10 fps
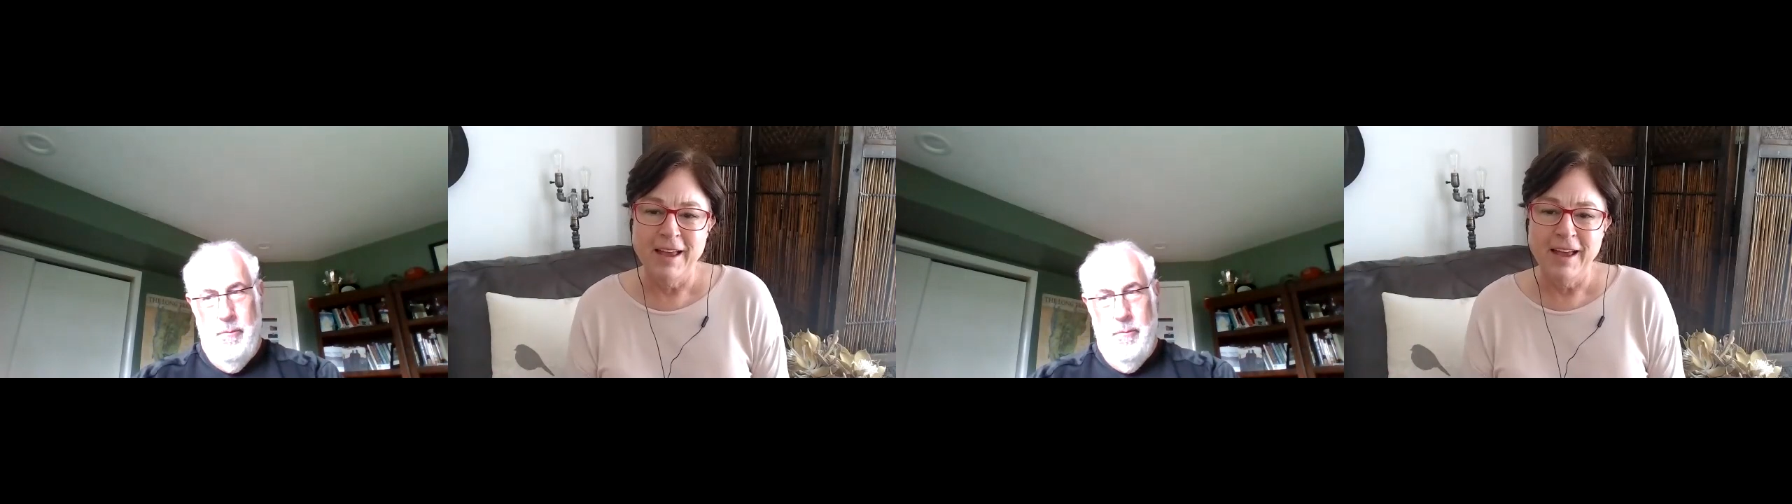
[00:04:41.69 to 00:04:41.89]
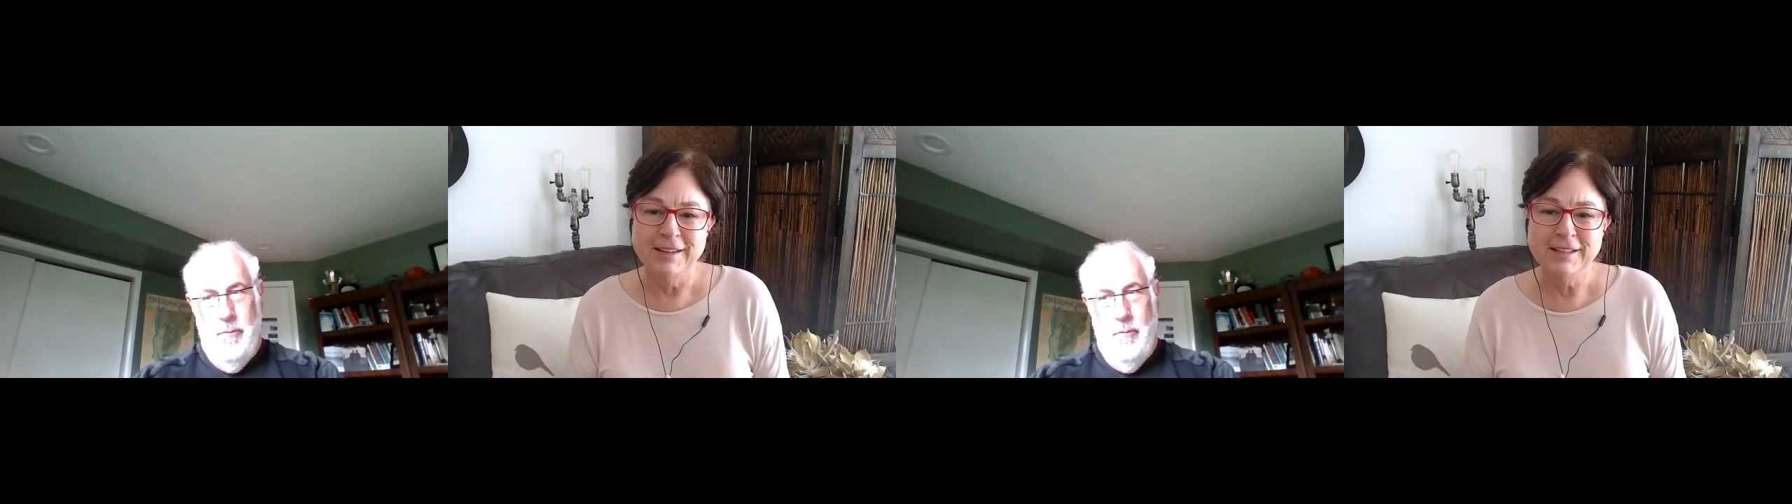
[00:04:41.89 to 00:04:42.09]

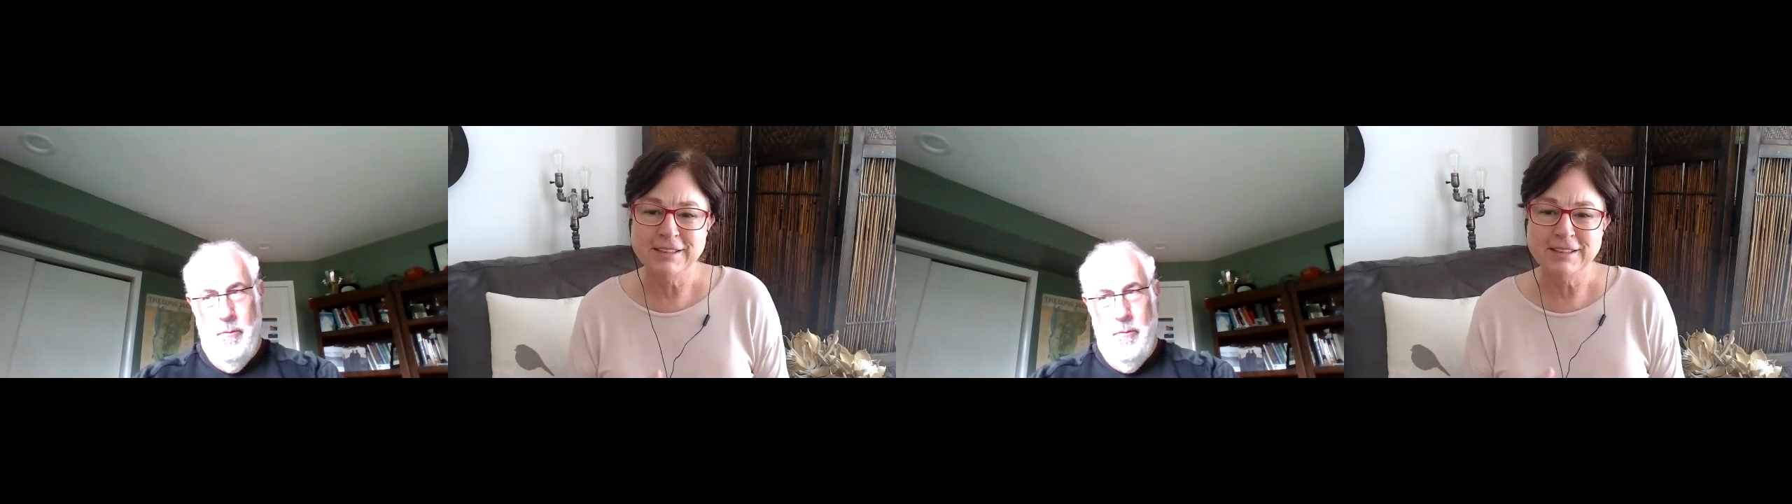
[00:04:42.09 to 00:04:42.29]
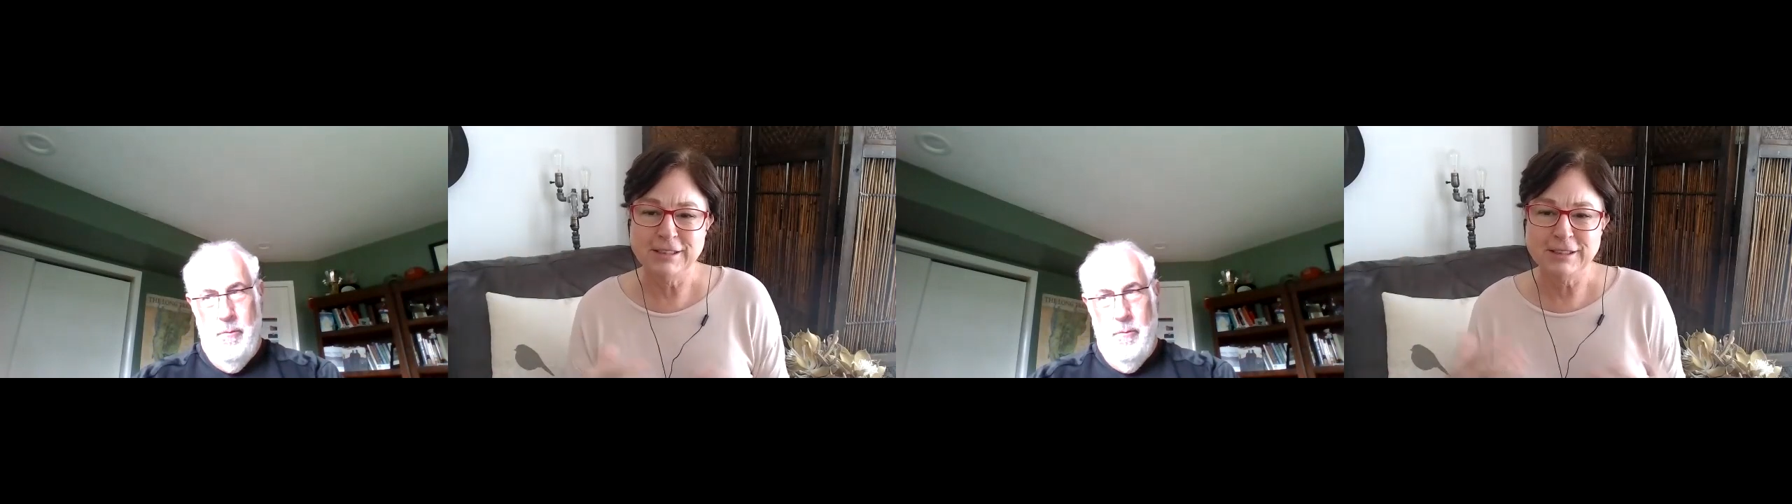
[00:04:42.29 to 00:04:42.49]
And
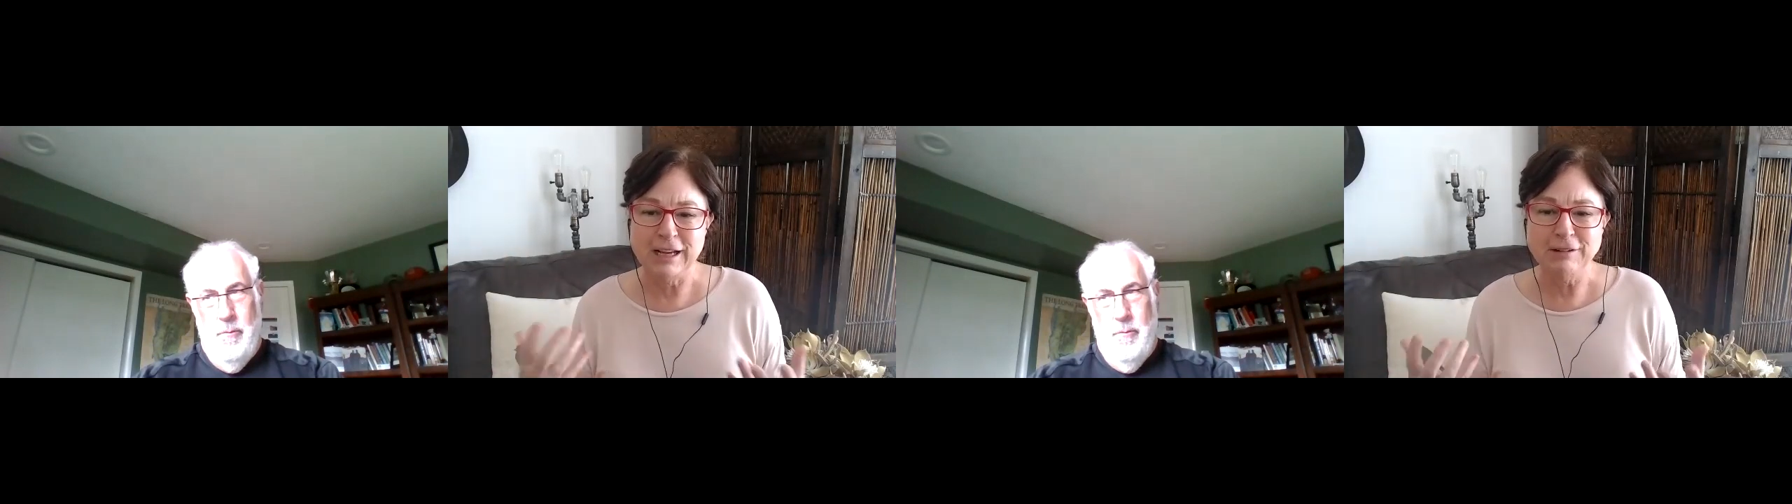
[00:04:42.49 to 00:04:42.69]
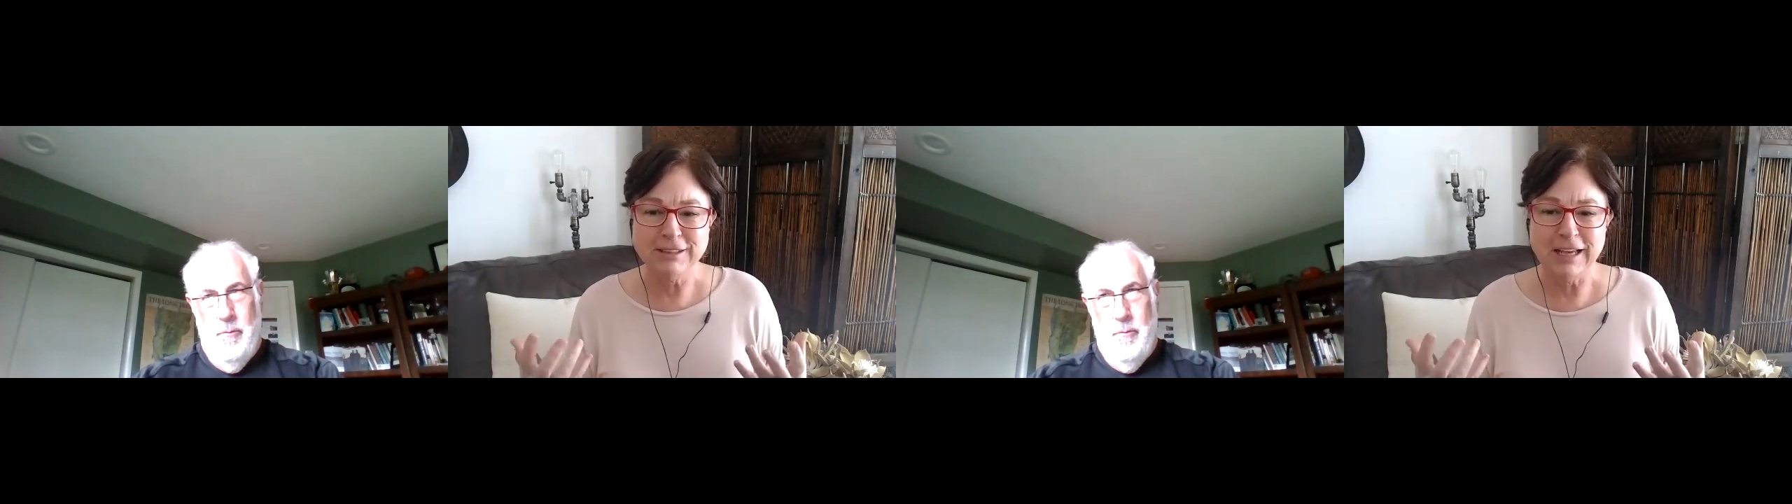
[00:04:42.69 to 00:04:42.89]
this
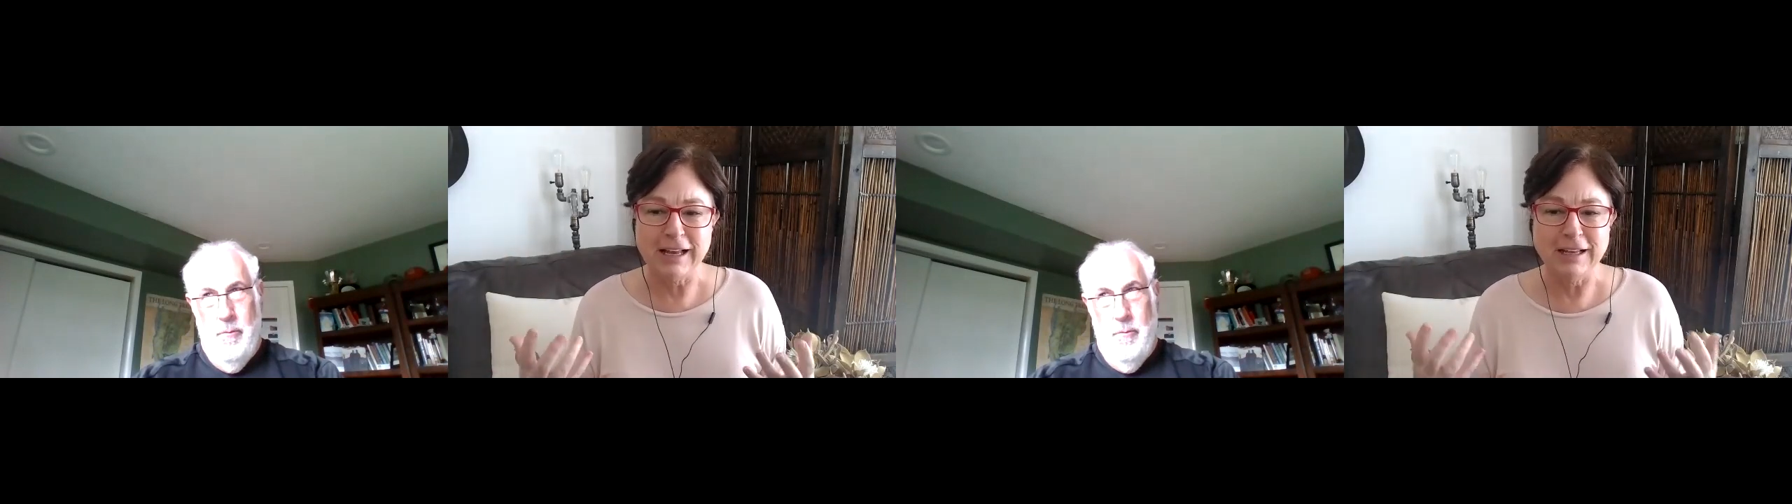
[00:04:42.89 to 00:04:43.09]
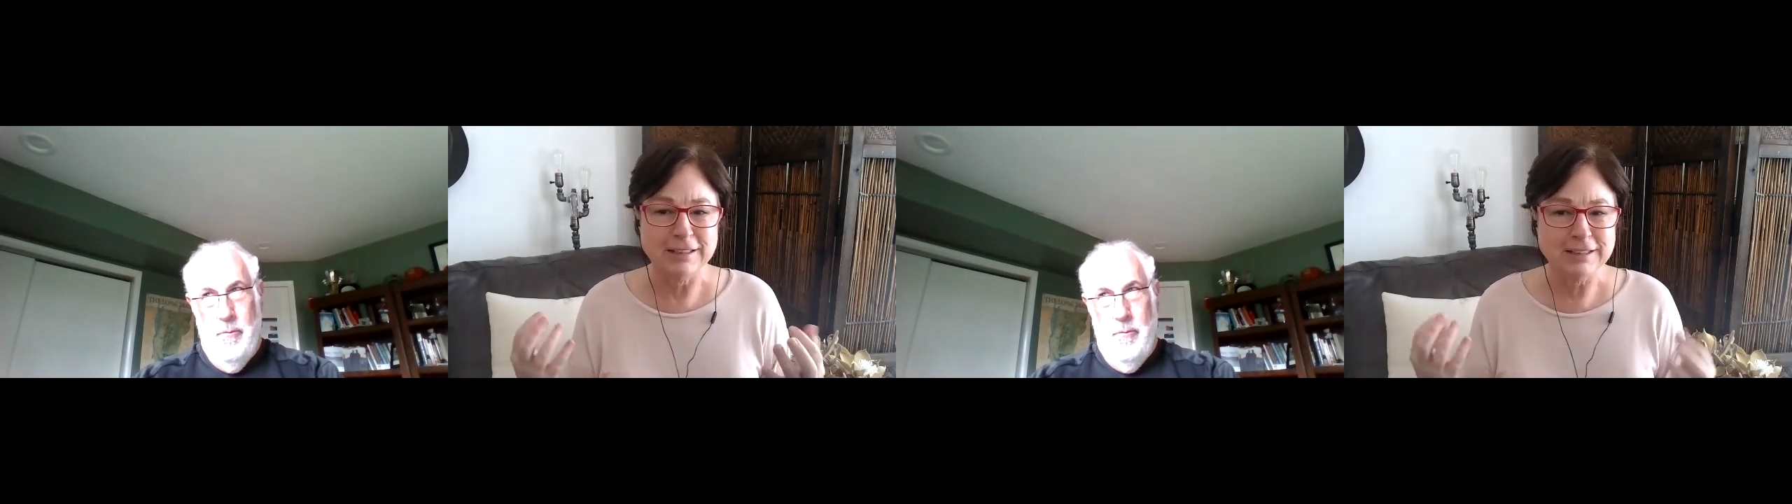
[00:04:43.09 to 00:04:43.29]
sounds like
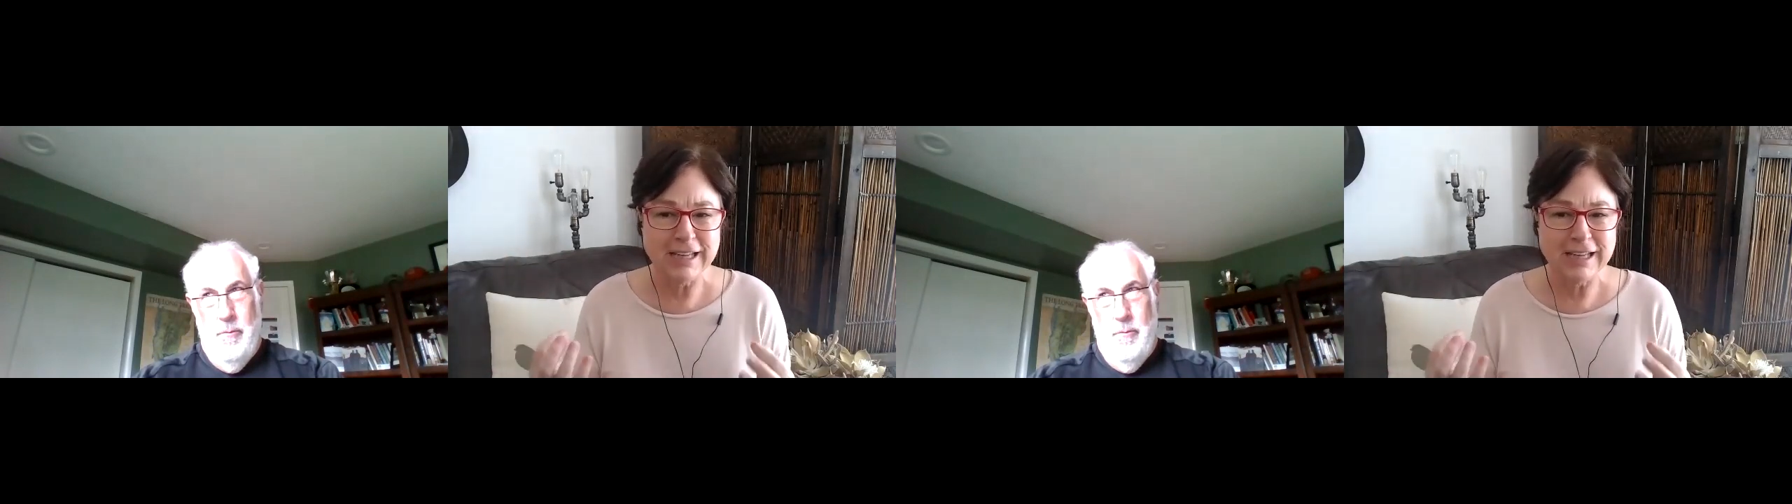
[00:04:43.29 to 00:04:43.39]
a